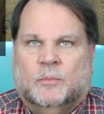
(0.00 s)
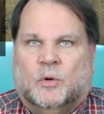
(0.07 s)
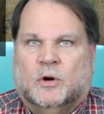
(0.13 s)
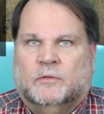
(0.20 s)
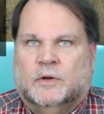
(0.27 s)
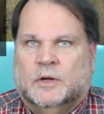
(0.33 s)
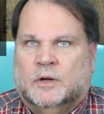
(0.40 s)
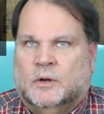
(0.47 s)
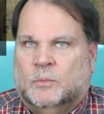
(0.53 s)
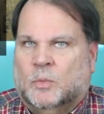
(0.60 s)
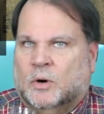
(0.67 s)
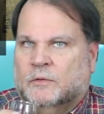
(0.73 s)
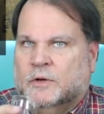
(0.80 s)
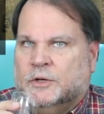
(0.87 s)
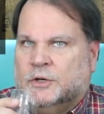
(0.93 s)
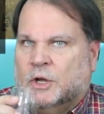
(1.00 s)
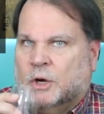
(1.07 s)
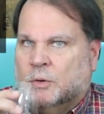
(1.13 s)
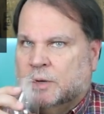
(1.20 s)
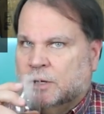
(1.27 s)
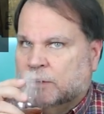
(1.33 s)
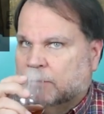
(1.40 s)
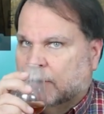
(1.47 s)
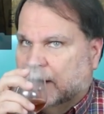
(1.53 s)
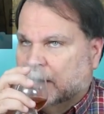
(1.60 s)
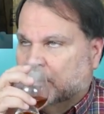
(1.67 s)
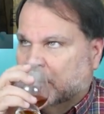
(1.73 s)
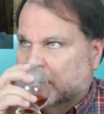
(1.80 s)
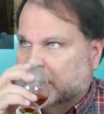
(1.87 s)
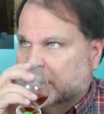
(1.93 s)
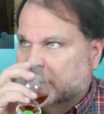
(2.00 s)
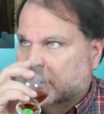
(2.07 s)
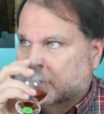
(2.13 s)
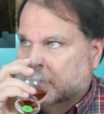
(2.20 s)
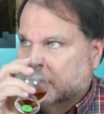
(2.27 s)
more of a doughy rye bread.